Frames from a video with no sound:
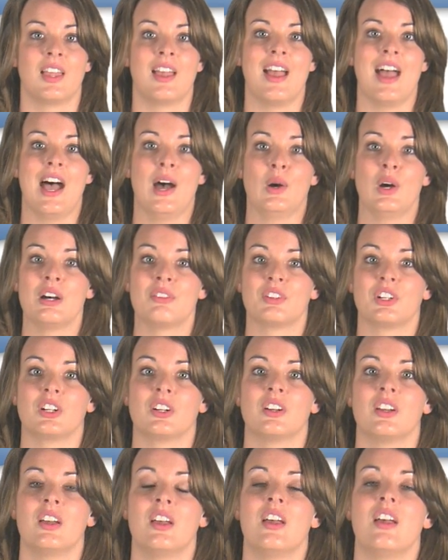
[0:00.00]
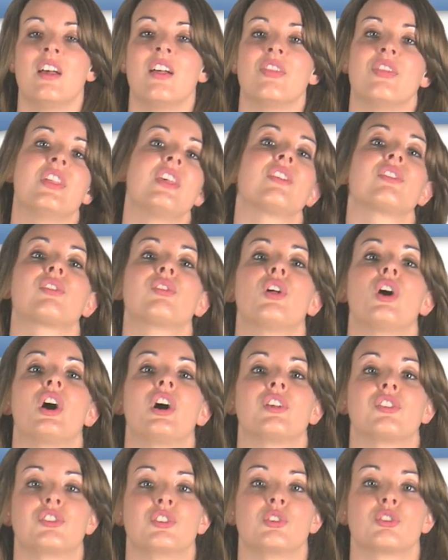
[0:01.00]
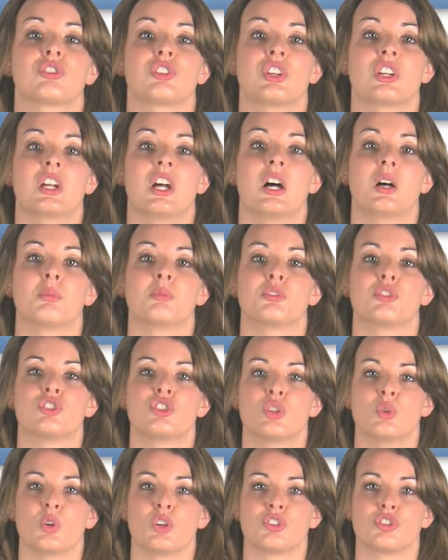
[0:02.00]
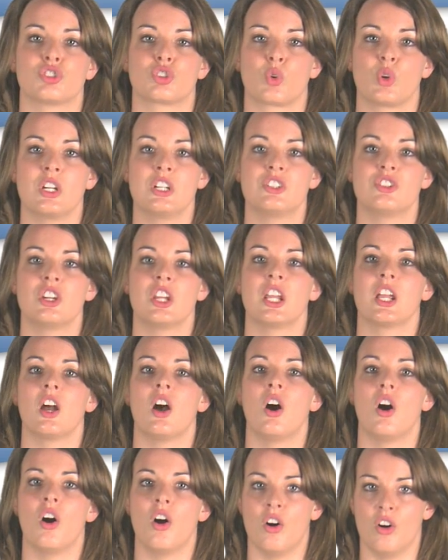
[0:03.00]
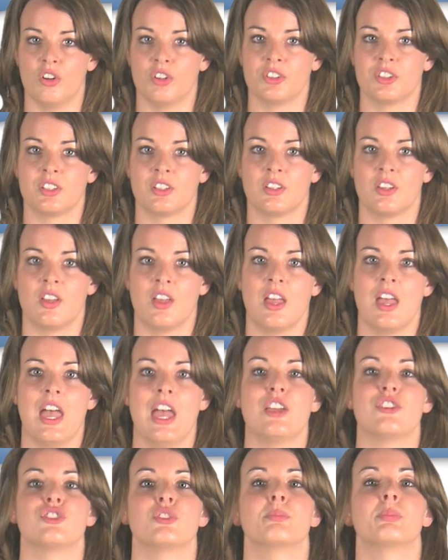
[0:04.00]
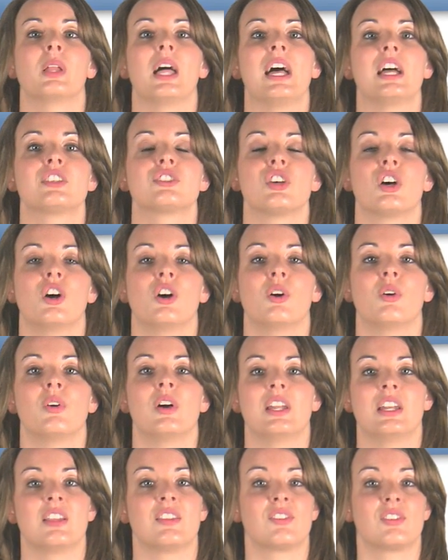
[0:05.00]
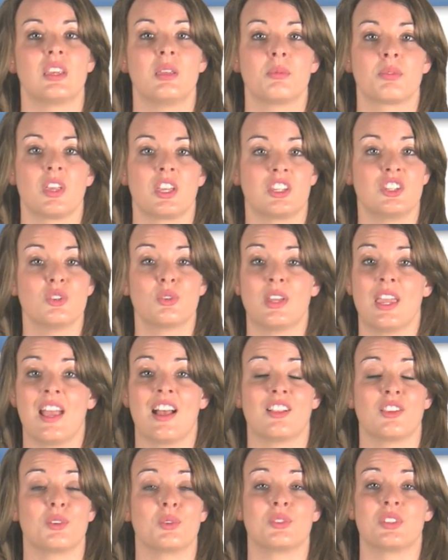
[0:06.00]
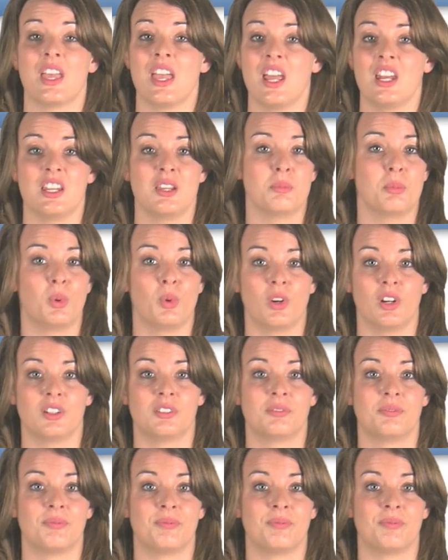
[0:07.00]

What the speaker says: However, this loss usually comes to a screeching halt as you plateau and it seems like you can't lose any more.